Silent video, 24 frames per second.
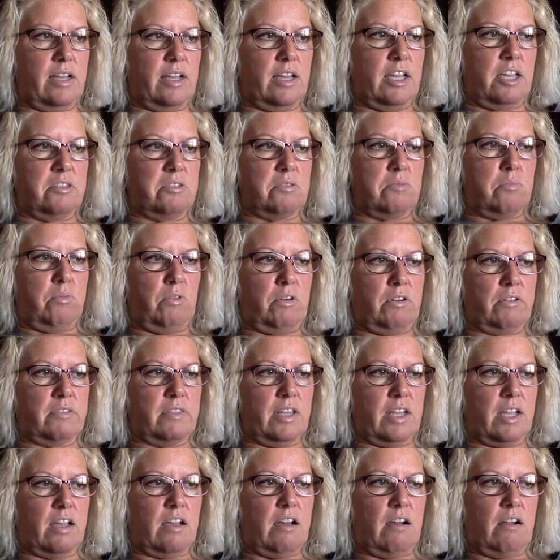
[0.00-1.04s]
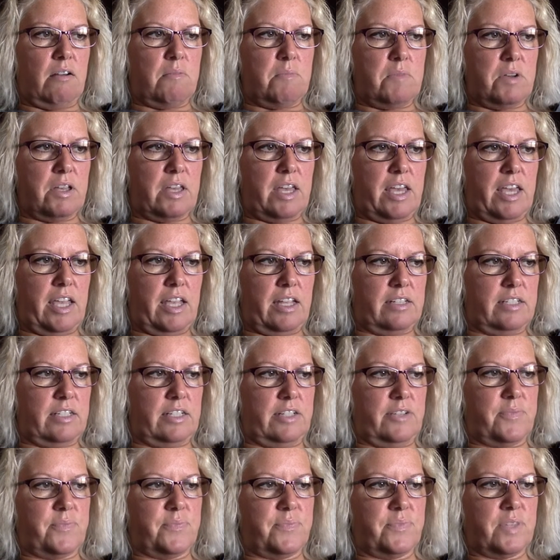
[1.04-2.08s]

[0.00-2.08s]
It's worse than caramel candy.